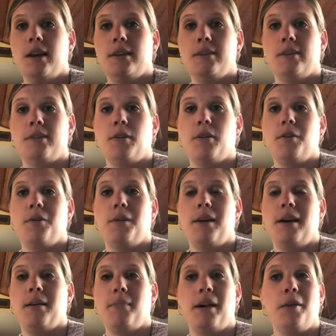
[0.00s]
So
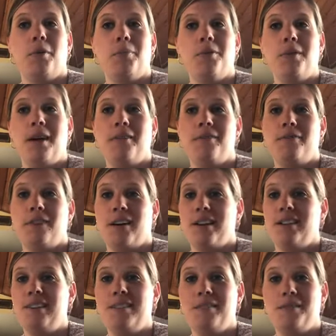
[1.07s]
I hope you have
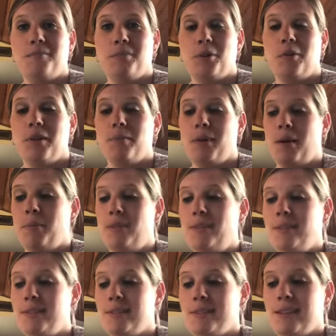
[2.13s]
fun blowing
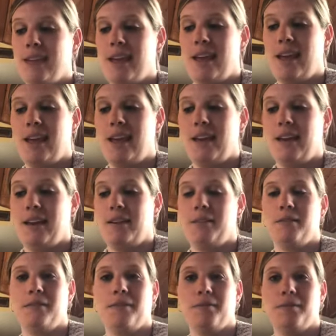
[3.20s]
bubbles
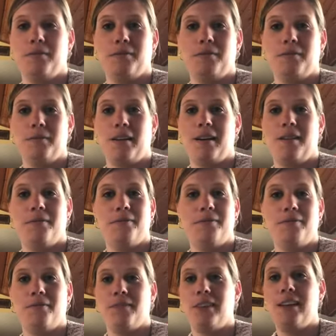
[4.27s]
and
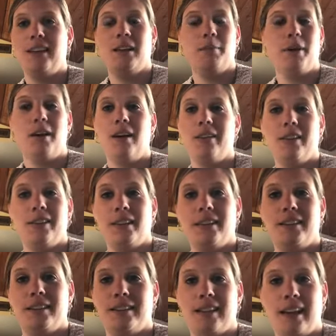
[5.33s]
thinking about all the
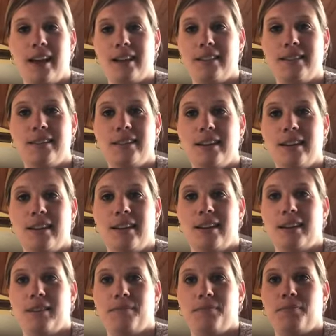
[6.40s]
things that
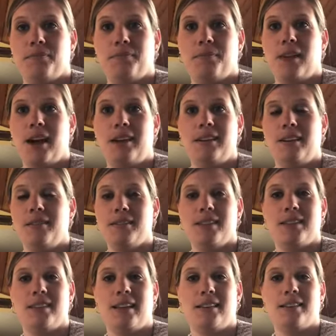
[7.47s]
God gives
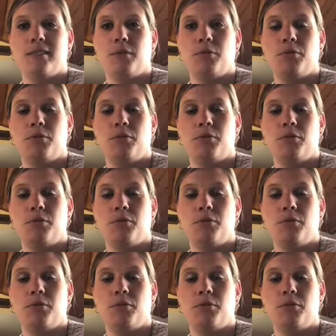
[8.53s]
us that's so